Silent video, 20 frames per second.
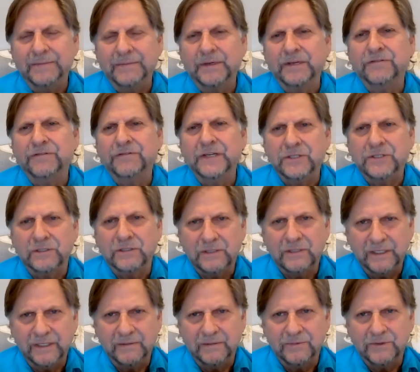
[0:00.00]
feature
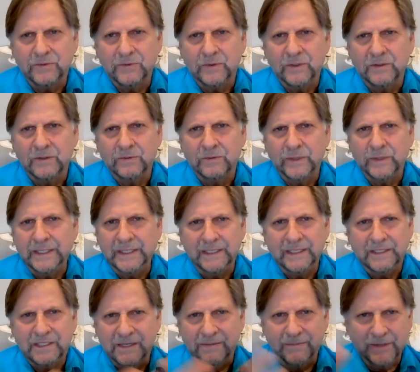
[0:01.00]
teams, where we
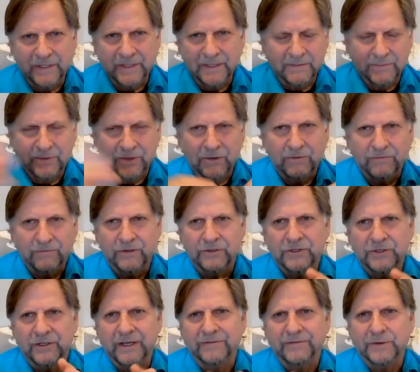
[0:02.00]
did something that broke
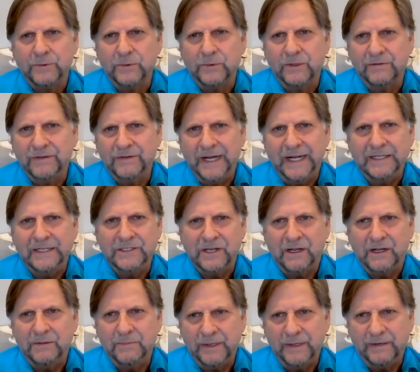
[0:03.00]
virtually every rule of
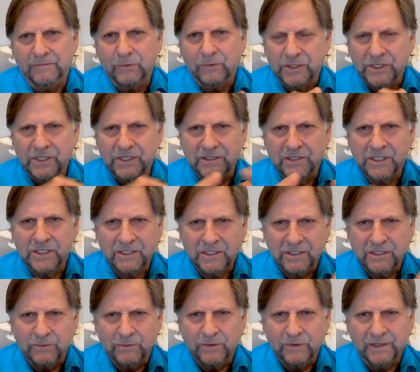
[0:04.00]
Agile, but was
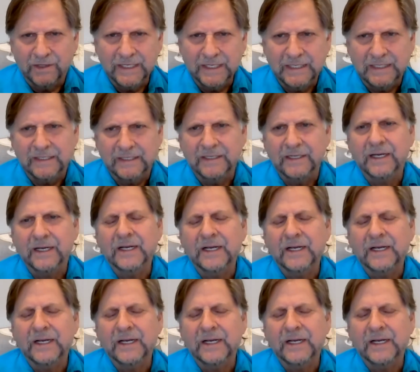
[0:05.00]
consistent with Lean.